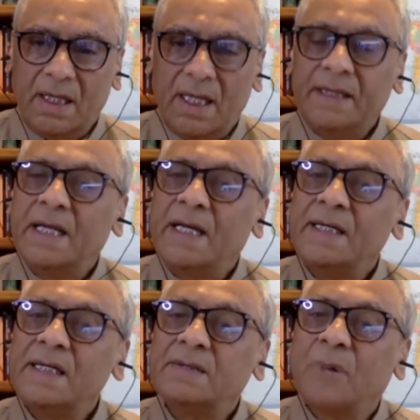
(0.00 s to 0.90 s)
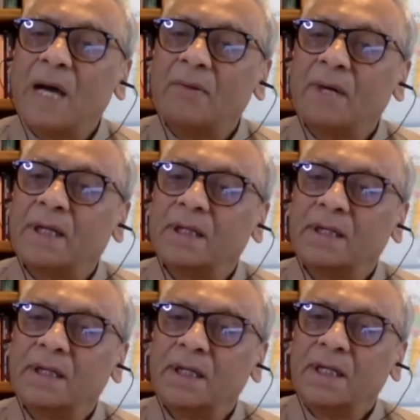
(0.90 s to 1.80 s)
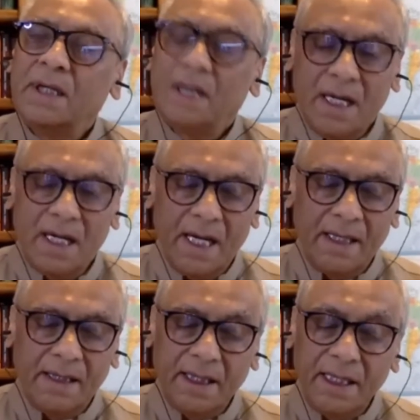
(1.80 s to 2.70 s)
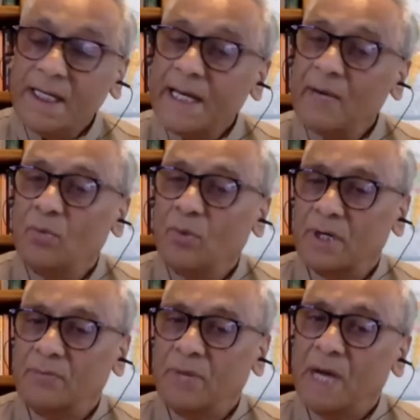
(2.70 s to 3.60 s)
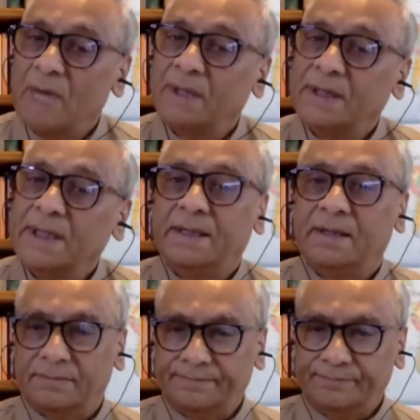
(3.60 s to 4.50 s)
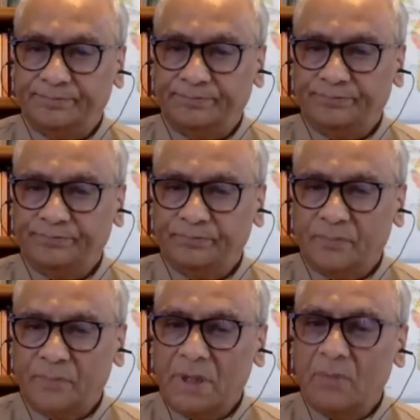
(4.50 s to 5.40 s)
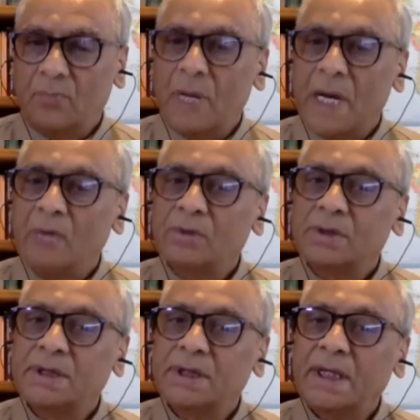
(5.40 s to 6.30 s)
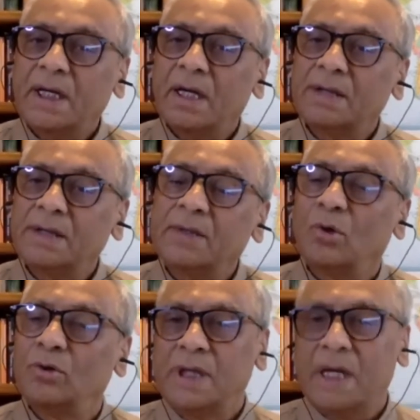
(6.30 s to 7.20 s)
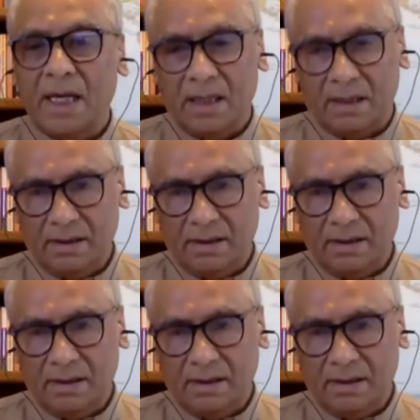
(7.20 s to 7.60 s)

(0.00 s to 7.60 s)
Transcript: and that is bhava. And he gave word bhavatit. Bhav se atit ho jana.